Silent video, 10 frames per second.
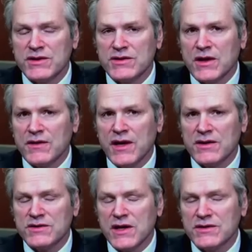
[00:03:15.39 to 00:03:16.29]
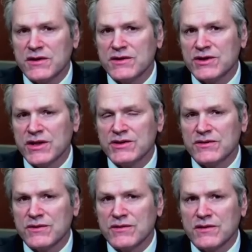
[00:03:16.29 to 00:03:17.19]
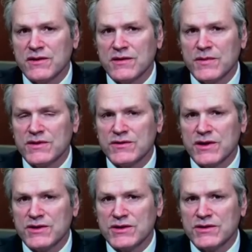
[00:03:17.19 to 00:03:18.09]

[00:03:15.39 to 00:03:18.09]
That's, uh, that's, that started changing during the Clinton administration.